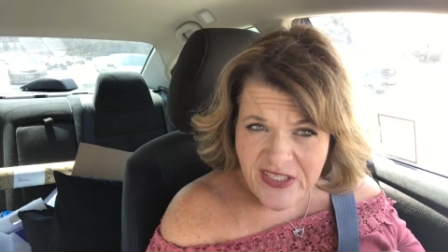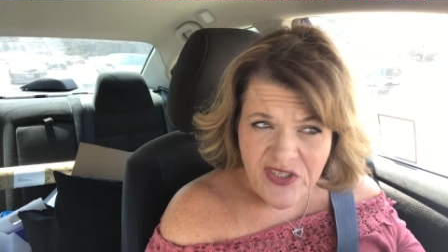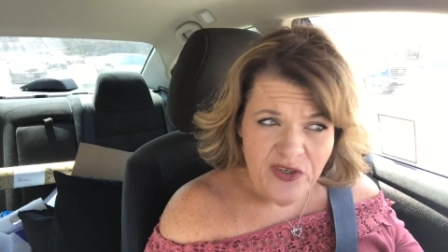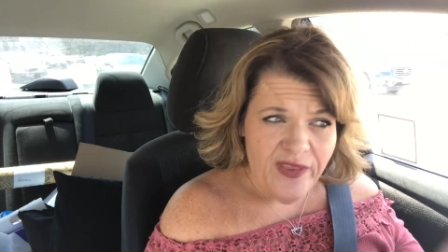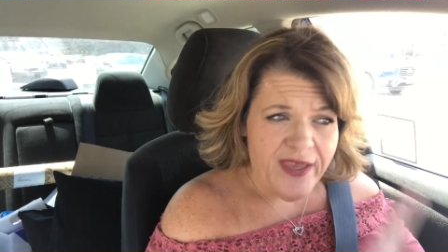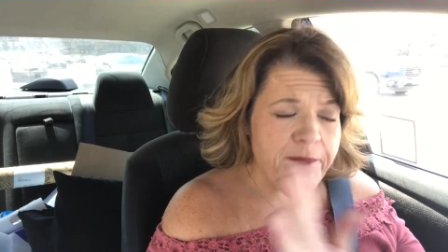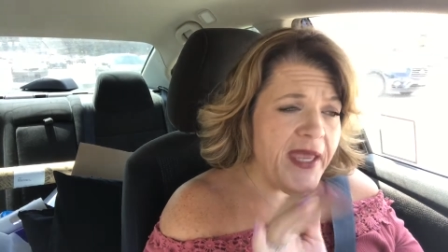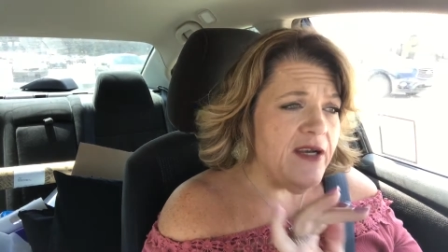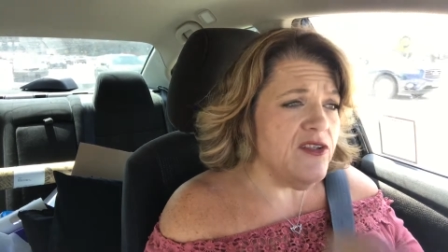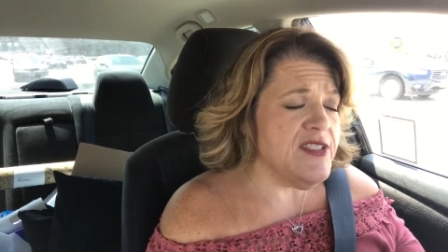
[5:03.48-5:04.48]
these are like
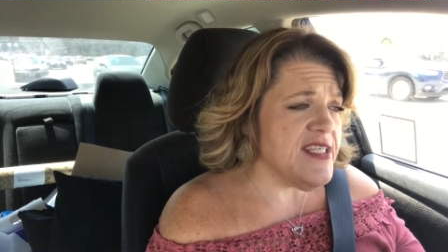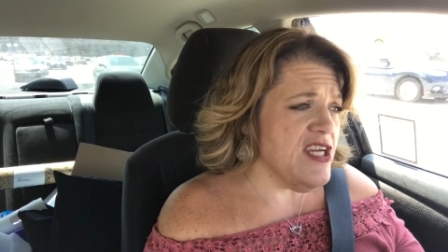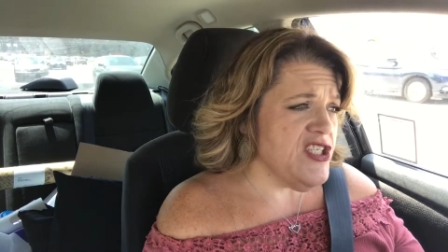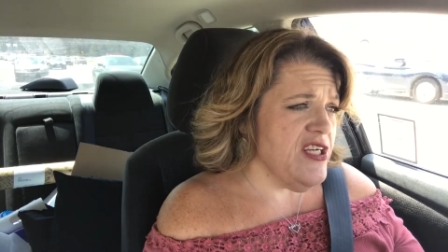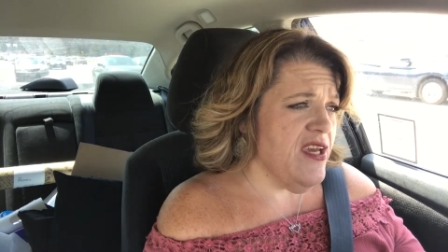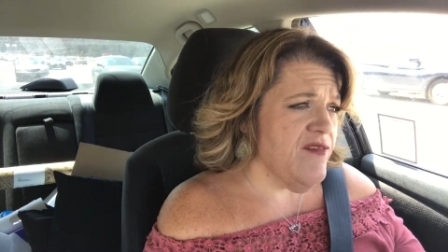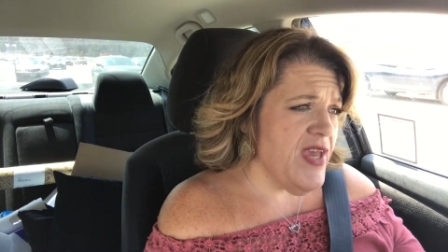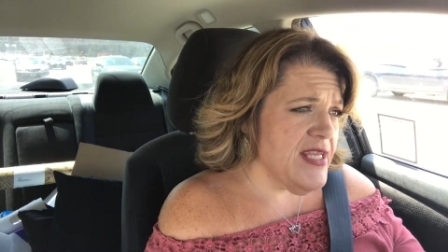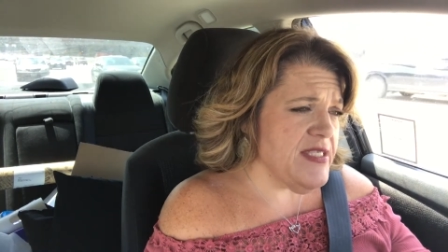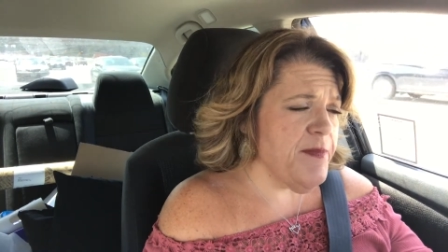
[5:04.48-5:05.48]
panel discussion
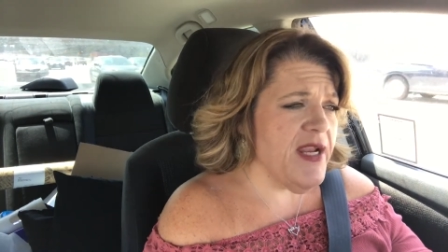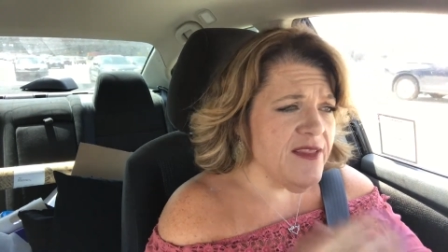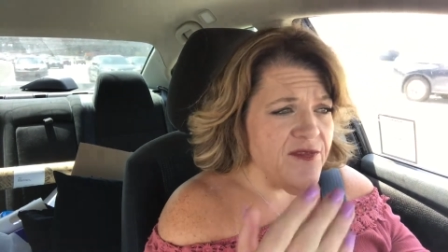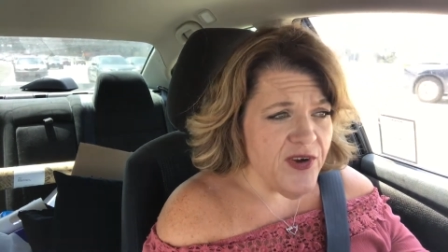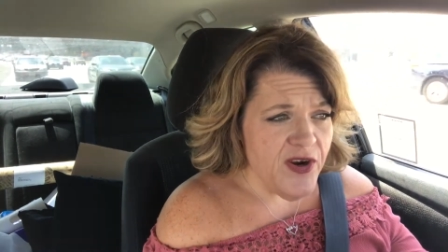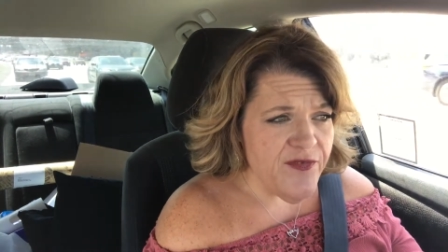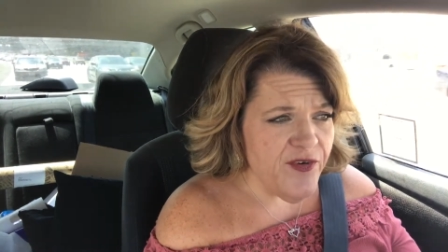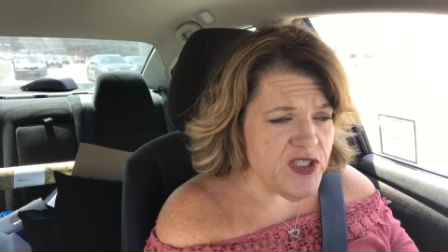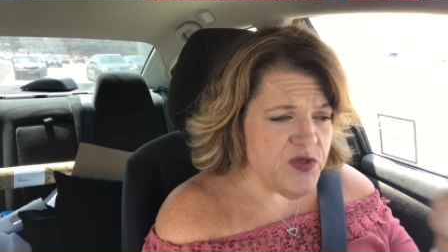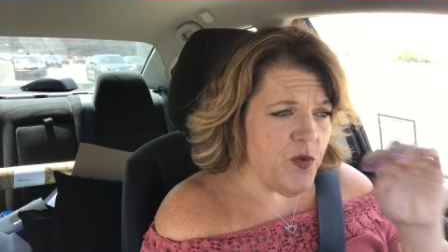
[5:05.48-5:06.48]
events, but at the very
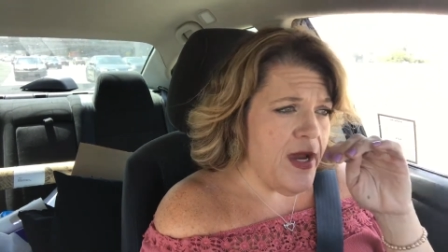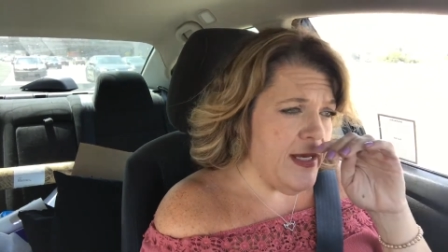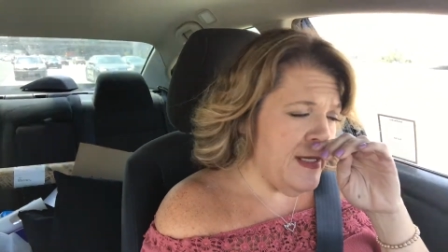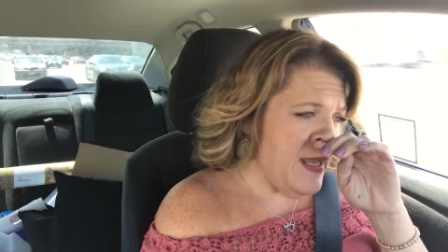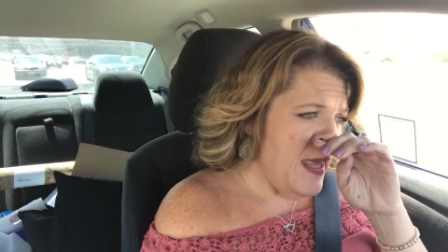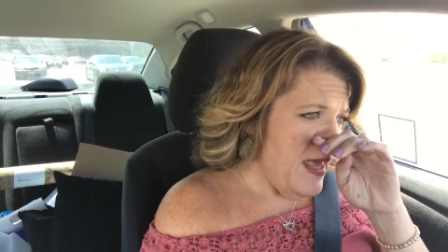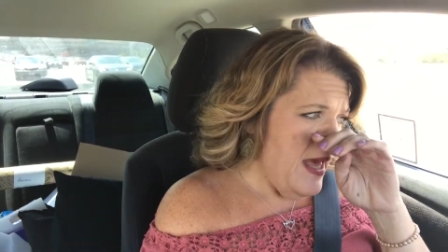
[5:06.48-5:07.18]
first one.